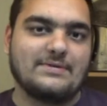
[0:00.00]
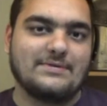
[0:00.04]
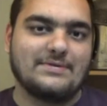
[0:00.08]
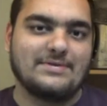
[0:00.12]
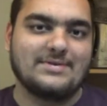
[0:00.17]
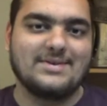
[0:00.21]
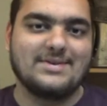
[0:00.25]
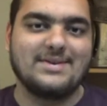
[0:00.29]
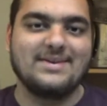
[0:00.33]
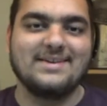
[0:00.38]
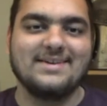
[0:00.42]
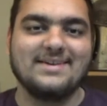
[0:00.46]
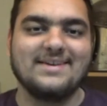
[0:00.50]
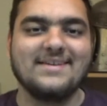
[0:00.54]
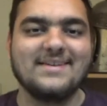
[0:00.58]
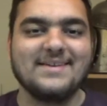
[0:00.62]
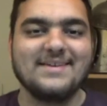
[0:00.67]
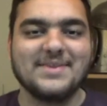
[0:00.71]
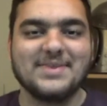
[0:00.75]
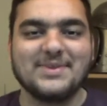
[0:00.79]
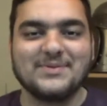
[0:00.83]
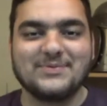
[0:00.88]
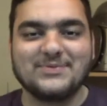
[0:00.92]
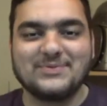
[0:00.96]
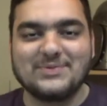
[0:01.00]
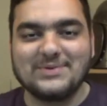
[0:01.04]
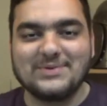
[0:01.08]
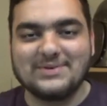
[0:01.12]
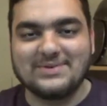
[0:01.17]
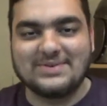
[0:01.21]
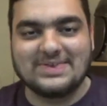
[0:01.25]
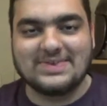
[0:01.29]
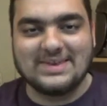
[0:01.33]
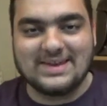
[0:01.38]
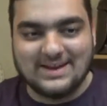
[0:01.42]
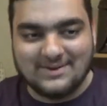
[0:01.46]
It's the
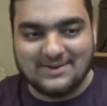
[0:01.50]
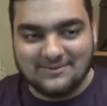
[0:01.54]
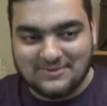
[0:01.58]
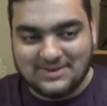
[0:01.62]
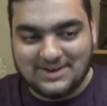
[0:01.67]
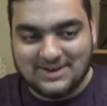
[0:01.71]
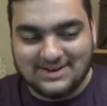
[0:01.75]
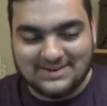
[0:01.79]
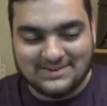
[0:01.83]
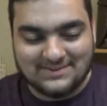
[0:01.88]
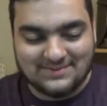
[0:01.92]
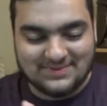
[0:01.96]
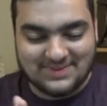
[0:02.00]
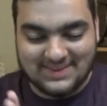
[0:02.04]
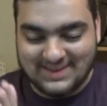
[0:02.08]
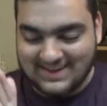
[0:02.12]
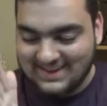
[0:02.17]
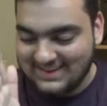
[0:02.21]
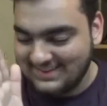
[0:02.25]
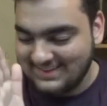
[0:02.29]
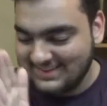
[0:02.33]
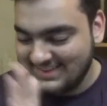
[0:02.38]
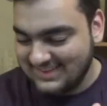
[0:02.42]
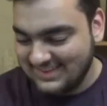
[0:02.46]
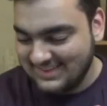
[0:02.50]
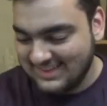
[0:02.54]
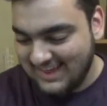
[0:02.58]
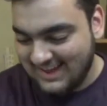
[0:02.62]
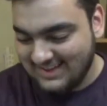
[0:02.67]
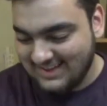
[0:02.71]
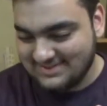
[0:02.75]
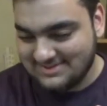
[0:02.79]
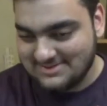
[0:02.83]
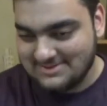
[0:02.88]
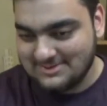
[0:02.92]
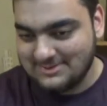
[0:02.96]
first thing I've done of
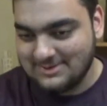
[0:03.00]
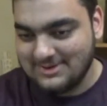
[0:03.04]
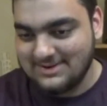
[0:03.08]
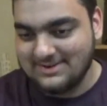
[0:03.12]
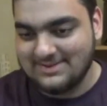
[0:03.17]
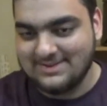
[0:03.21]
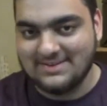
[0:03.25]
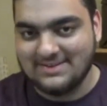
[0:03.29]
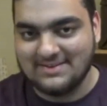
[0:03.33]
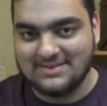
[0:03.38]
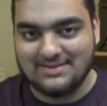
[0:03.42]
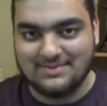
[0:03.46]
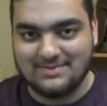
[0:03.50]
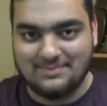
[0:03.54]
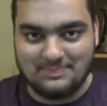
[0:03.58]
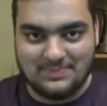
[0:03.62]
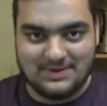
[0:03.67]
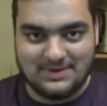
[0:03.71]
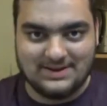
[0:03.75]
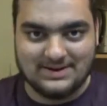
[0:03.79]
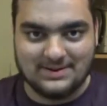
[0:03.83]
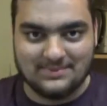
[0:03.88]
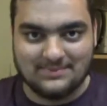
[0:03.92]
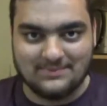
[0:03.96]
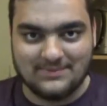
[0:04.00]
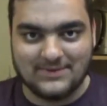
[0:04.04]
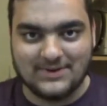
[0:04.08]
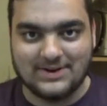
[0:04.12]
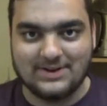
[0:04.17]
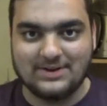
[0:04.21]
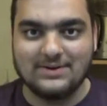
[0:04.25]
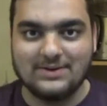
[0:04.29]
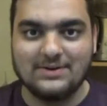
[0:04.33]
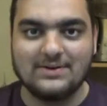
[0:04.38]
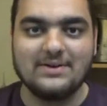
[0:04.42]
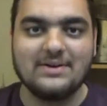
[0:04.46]
that sort, this speed up
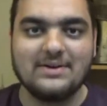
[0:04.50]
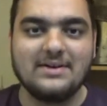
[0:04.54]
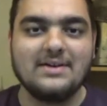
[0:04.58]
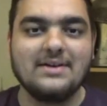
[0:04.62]
video